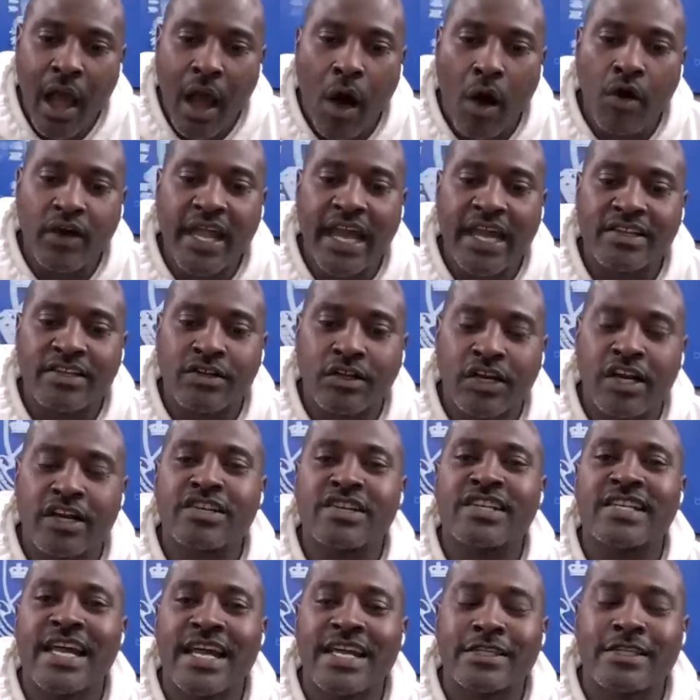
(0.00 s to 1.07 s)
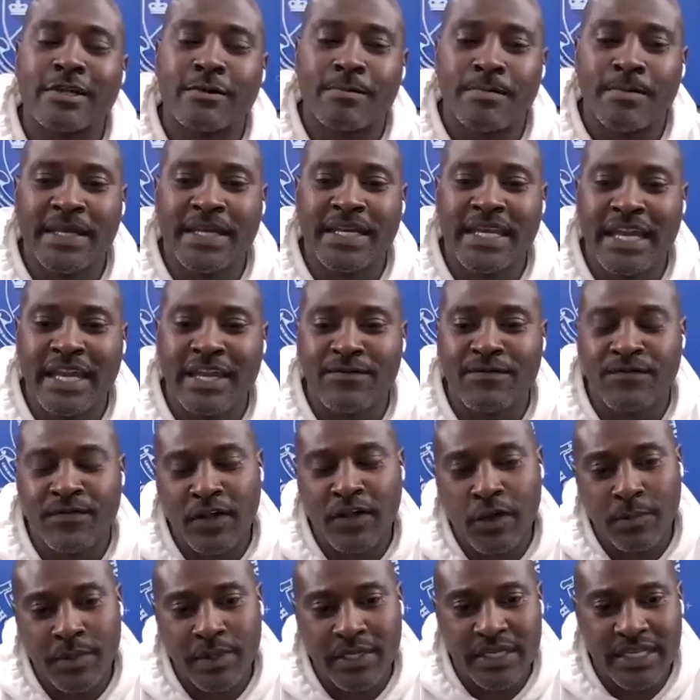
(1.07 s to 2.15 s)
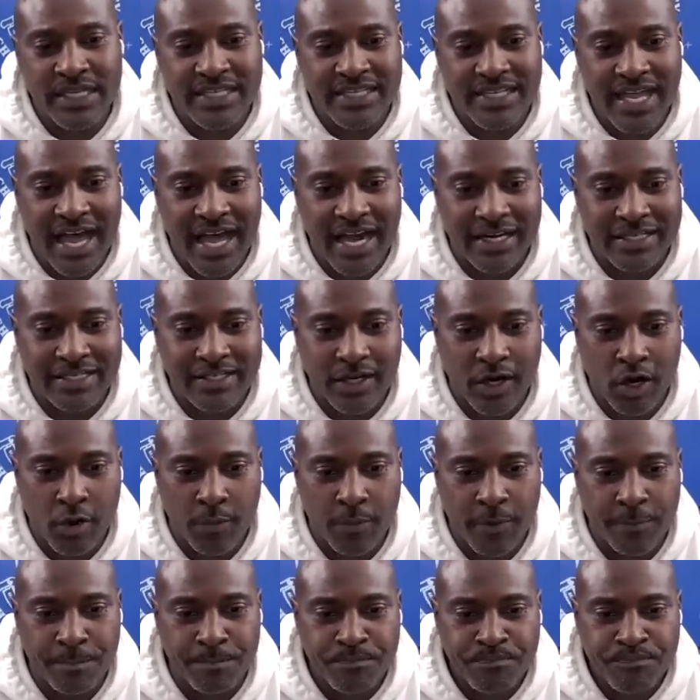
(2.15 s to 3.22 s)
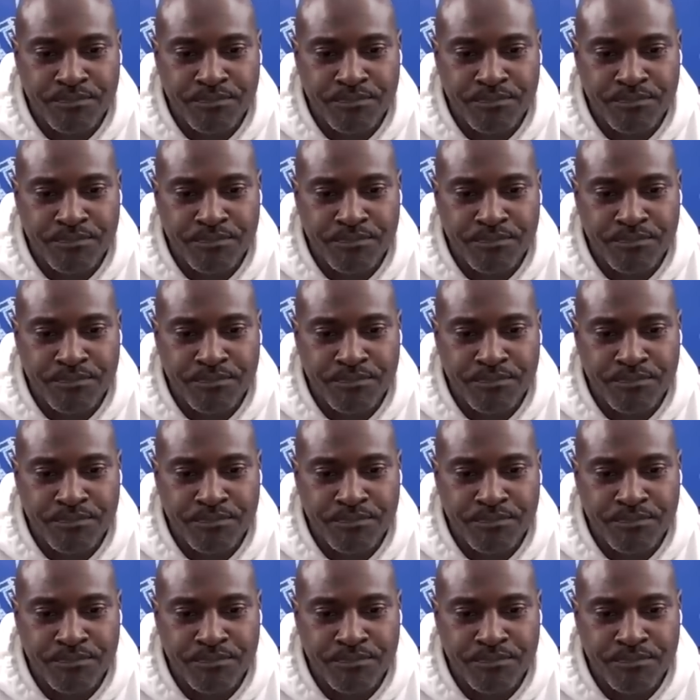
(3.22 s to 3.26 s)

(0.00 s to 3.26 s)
Okay, so they're set to begin filming this October.